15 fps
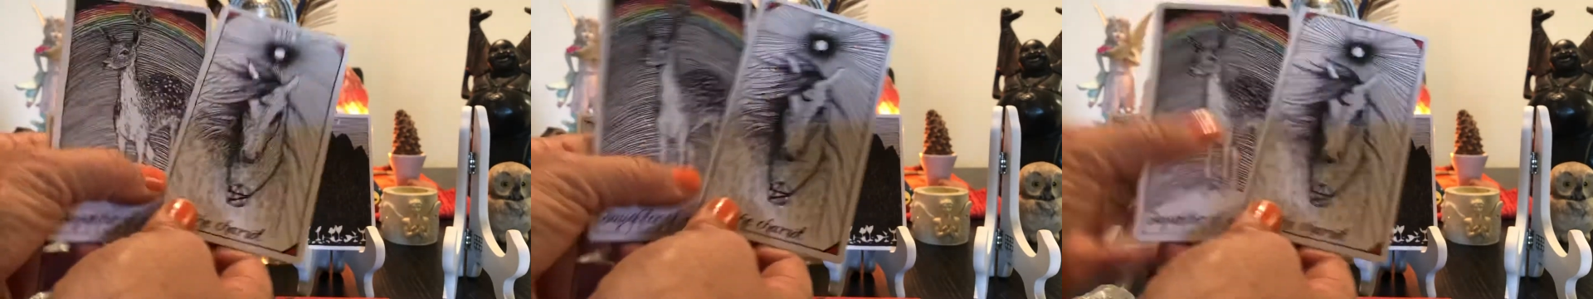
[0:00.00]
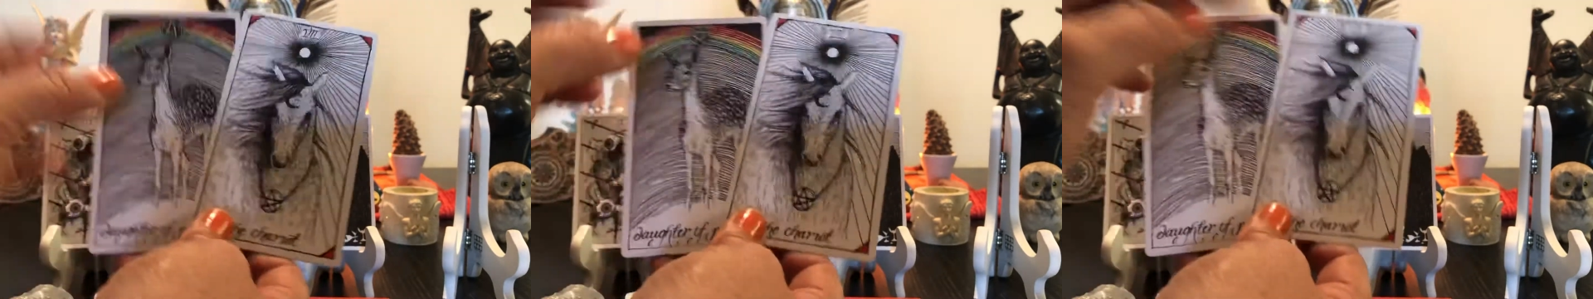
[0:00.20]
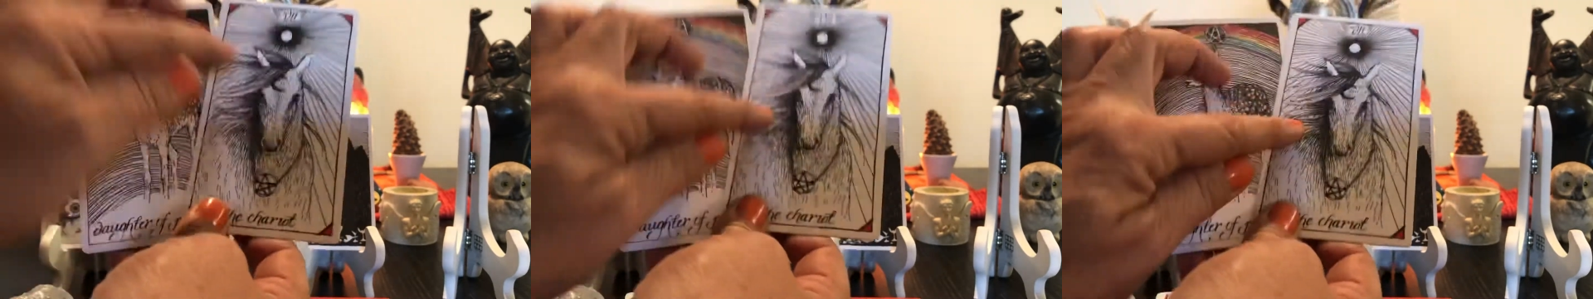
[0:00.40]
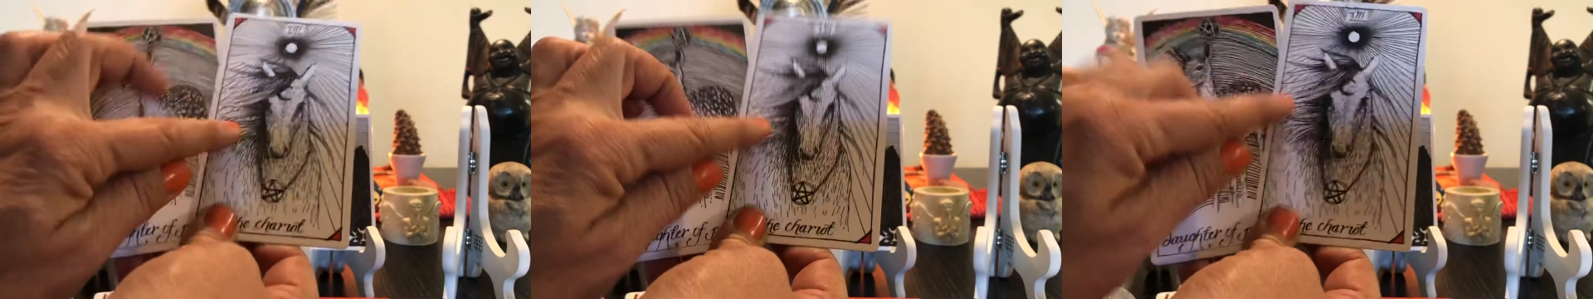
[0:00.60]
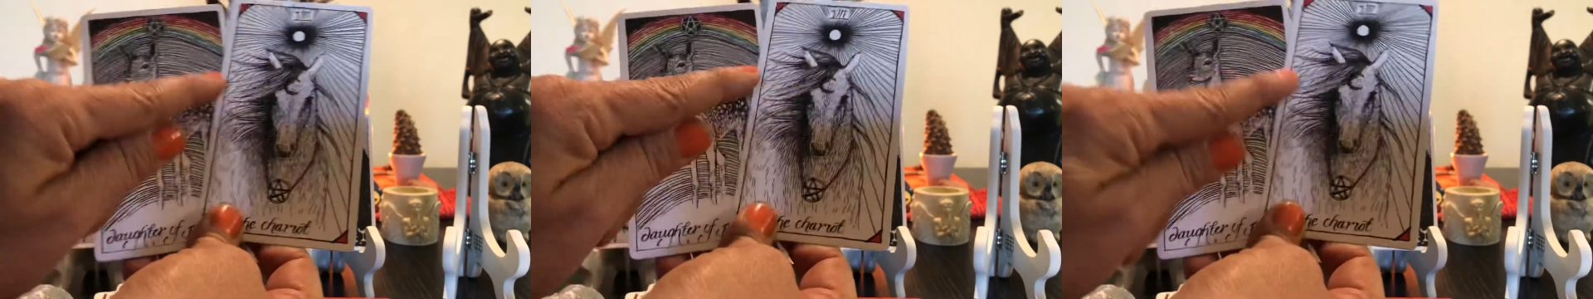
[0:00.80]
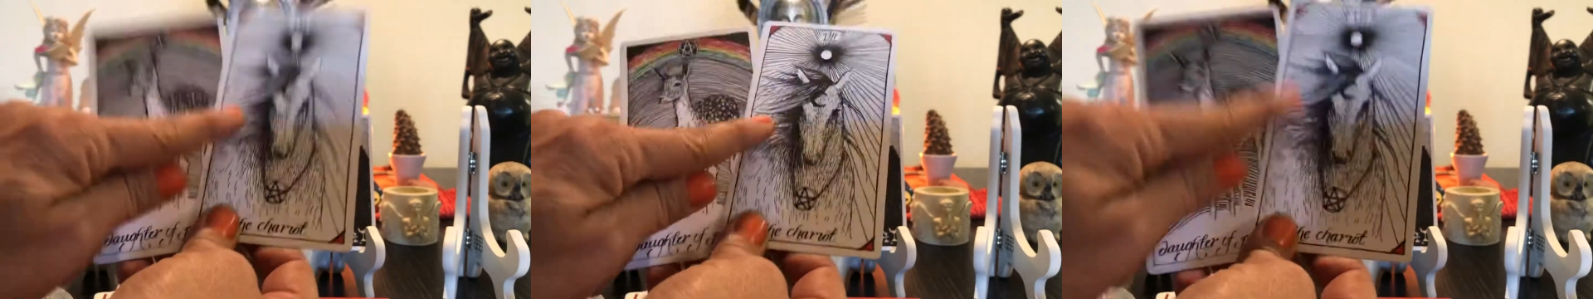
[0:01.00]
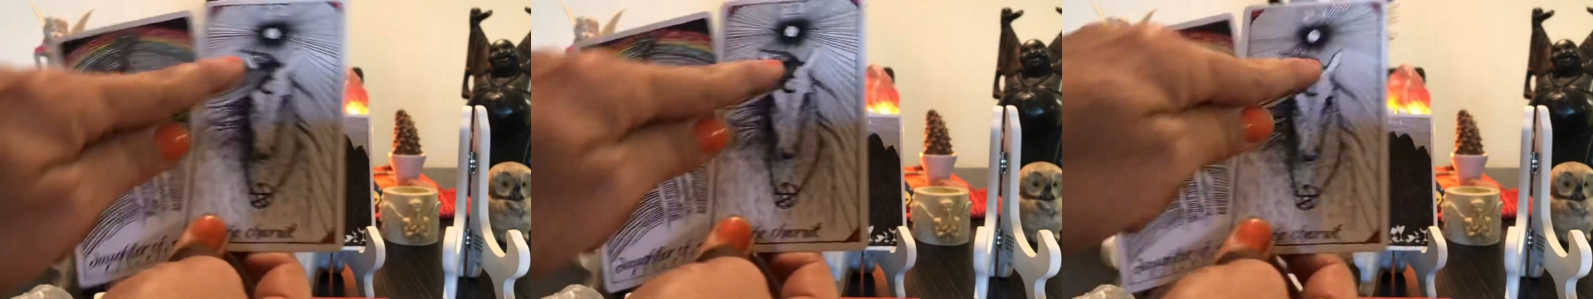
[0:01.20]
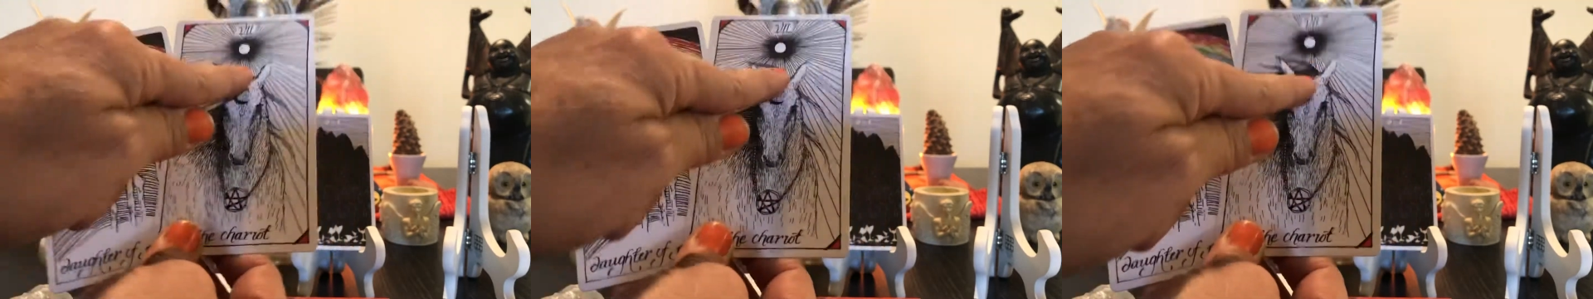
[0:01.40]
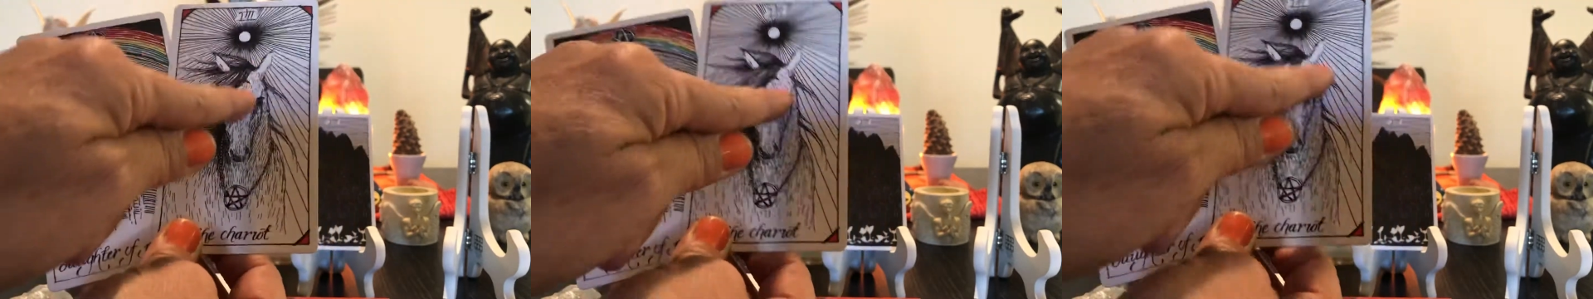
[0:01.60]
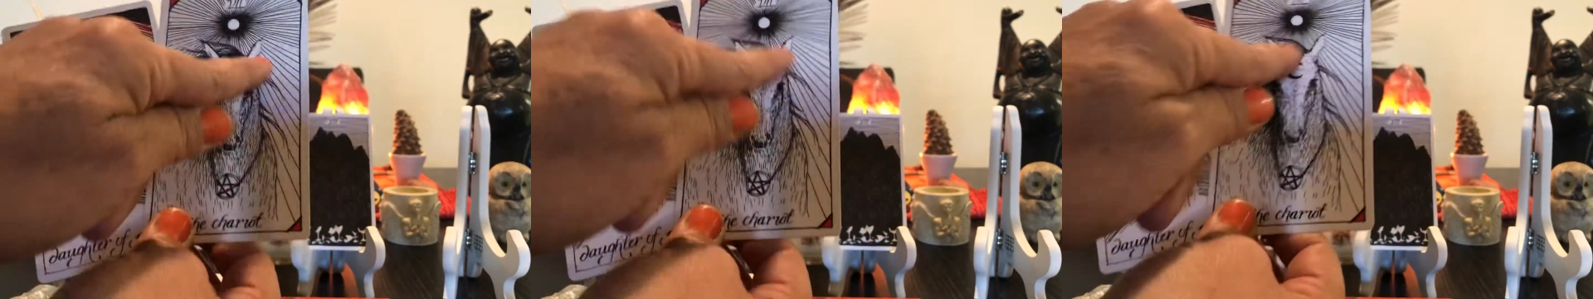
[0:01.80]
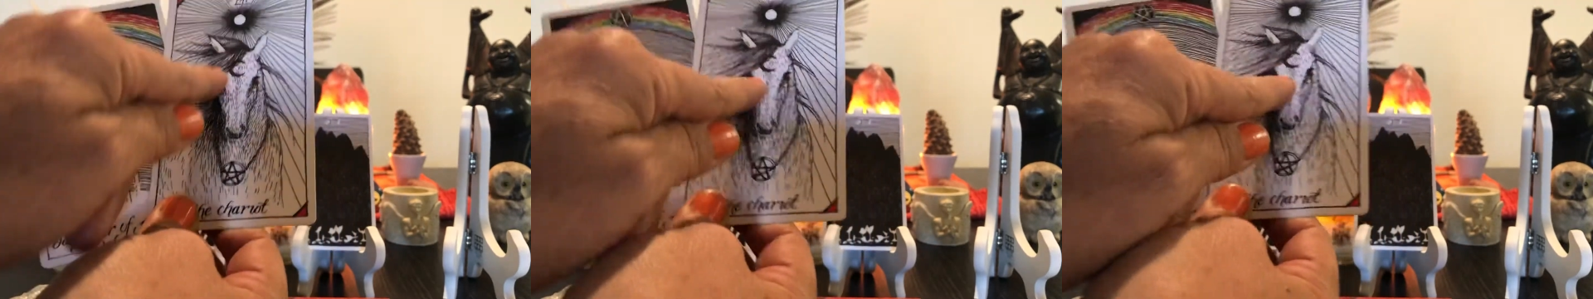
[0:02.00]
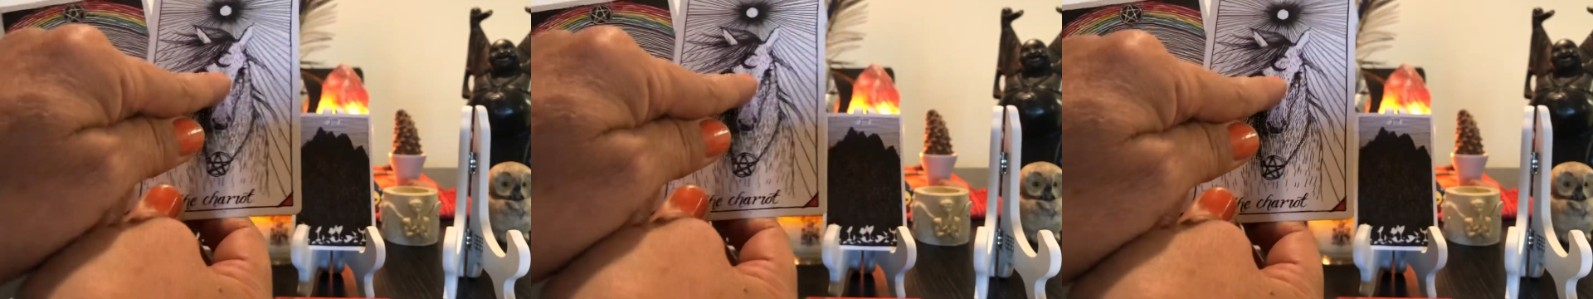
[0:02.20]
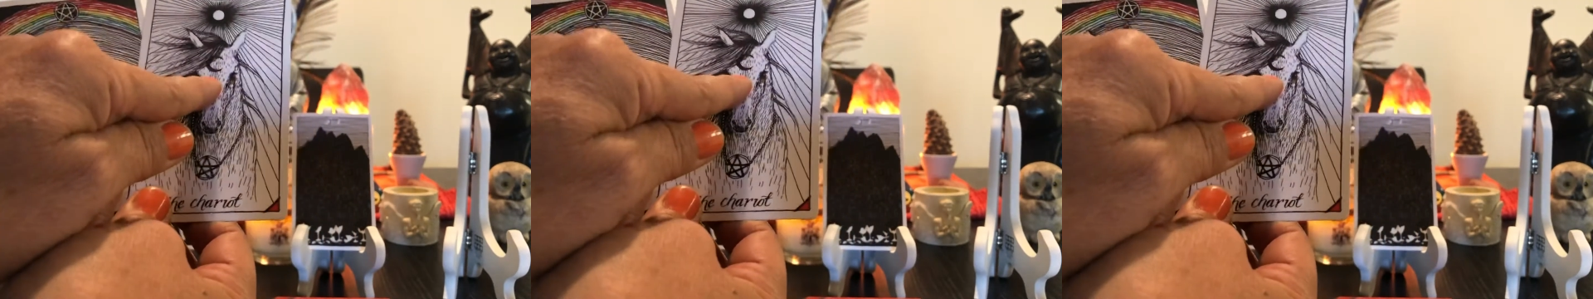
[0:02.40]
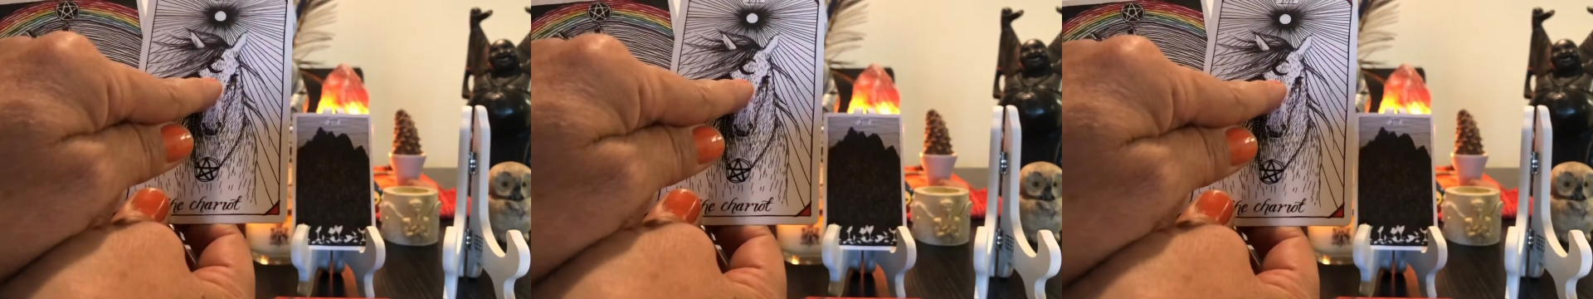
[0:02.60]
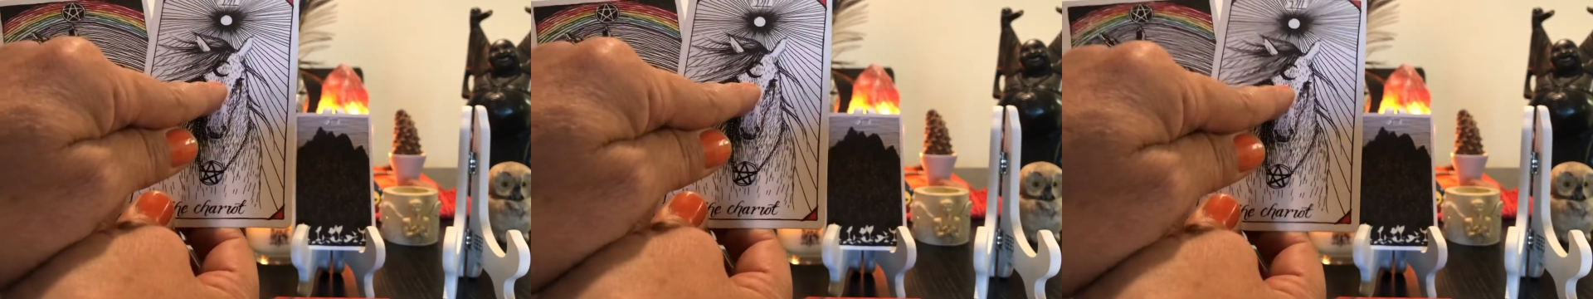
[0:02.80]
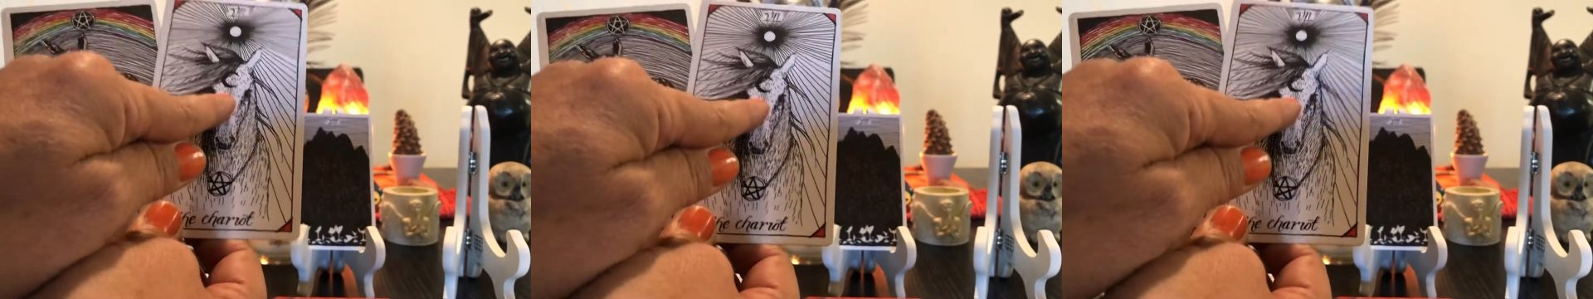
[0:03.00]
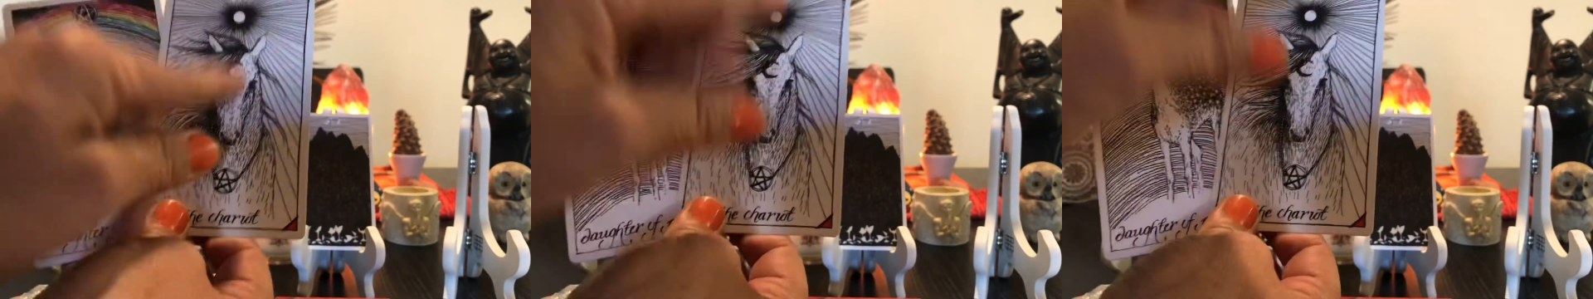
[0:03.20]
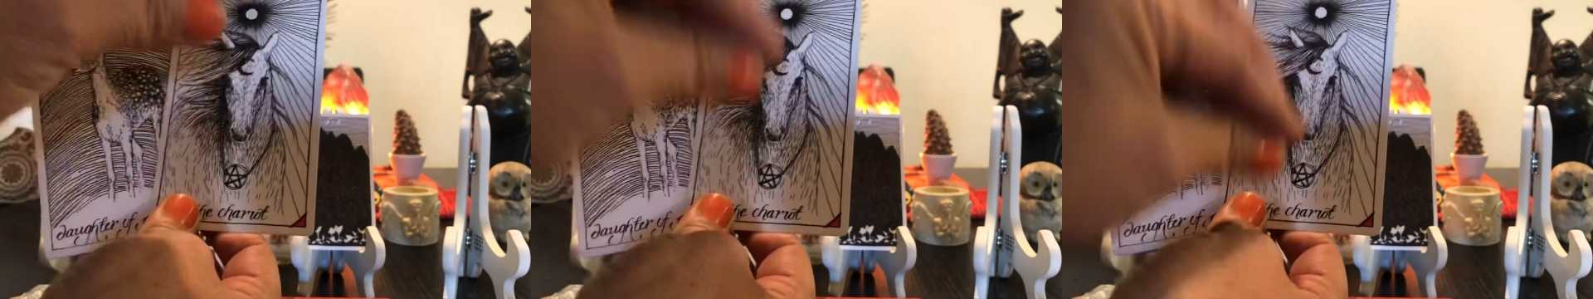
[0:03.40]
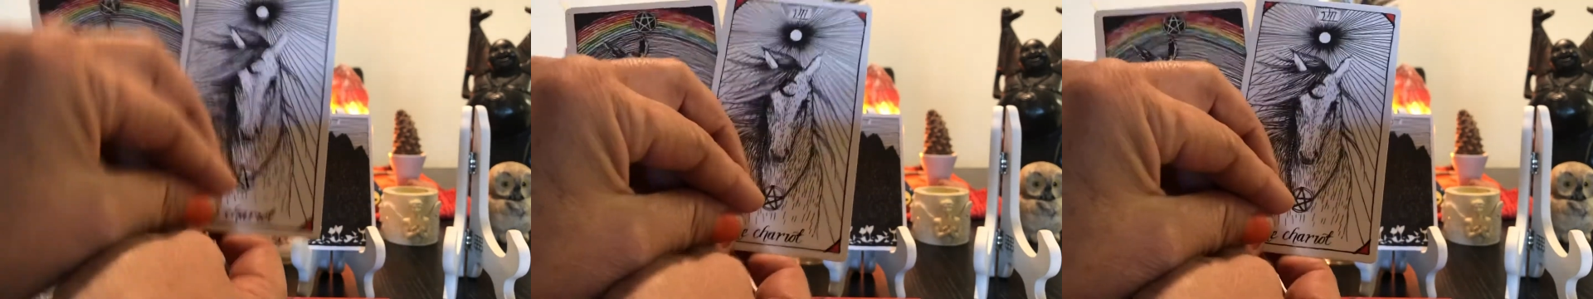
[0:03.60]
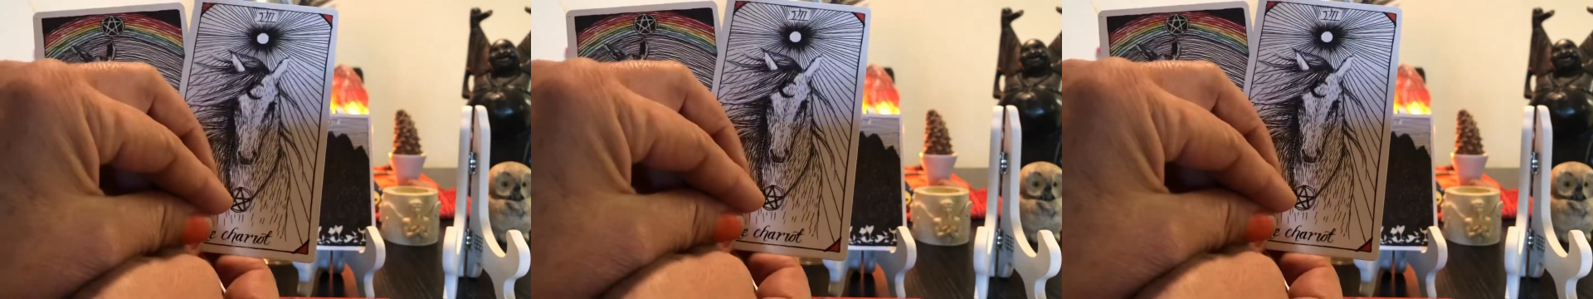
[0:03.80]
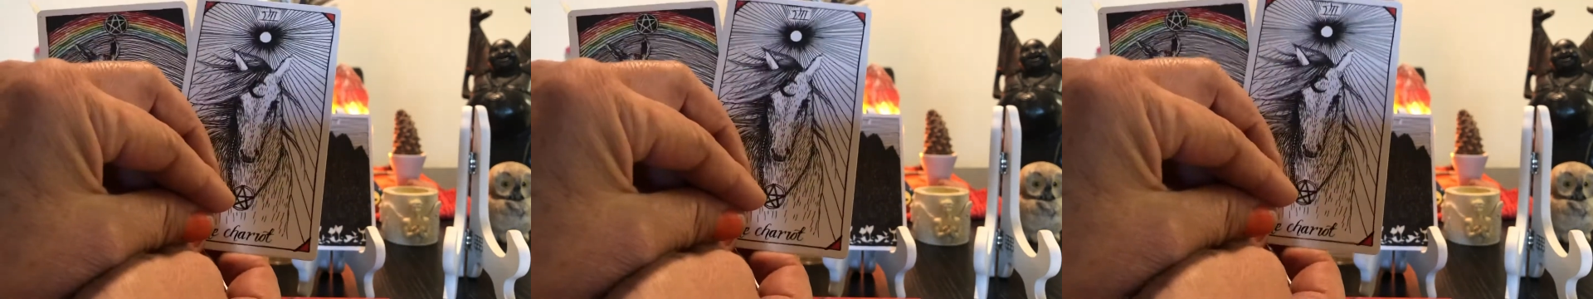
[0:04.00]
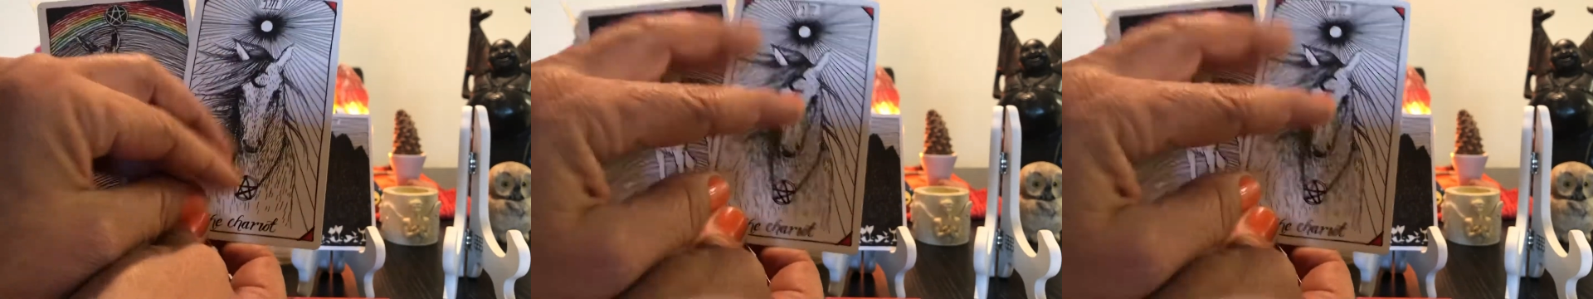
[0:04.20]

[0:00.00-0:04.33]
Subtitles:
Nobody's mouth can be seen.